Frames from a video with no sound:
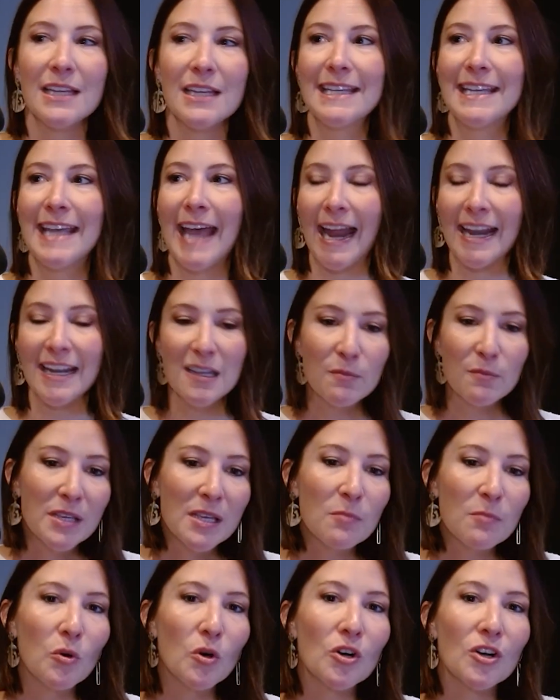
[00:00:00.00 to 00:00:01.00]
getting
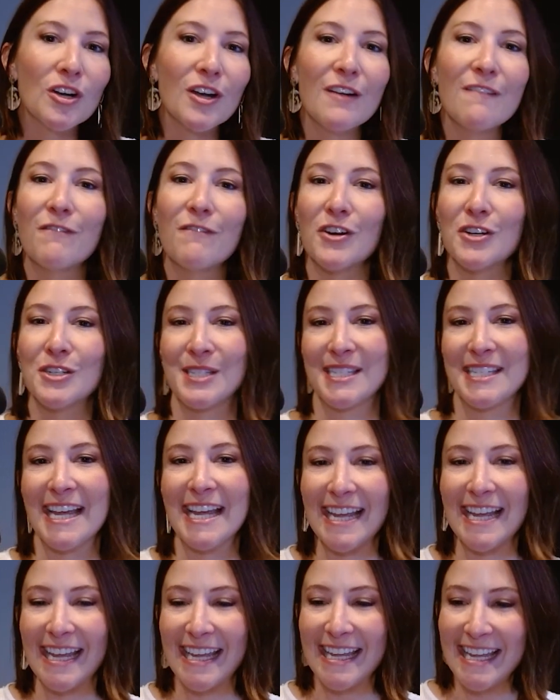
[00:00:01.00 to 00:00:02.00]
people
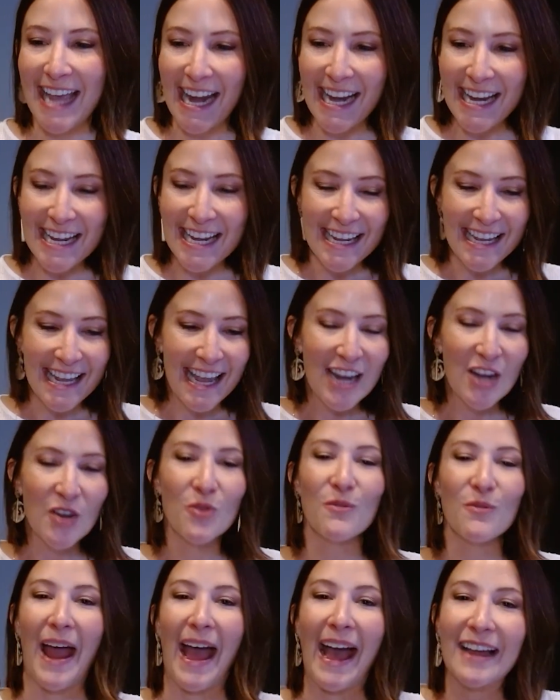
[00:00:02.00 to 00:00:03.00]
conversing, getting
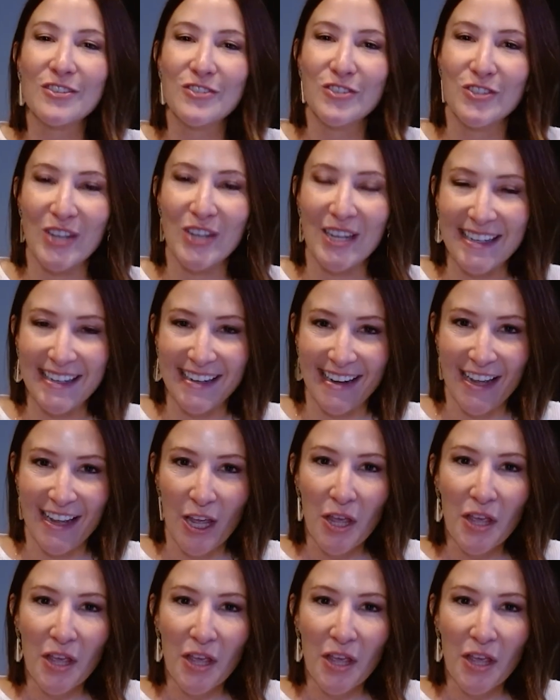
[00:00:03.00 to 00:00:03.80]
interaction.